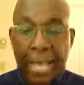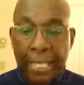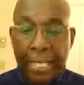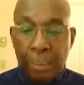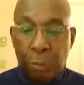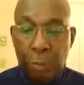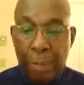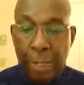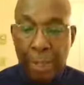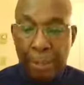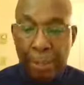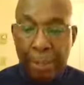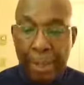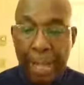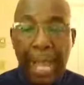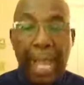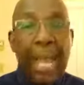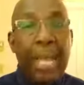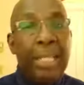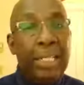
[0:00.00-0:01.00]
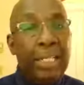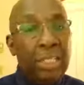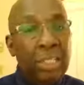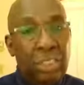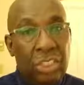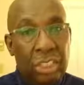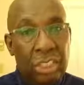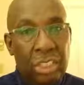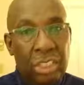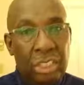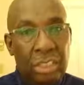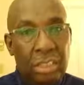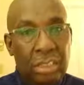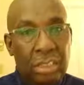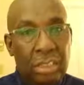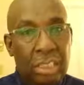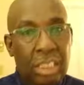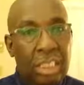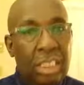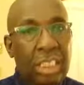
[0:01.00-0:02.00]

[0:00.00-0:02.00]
as we abide in Jesus.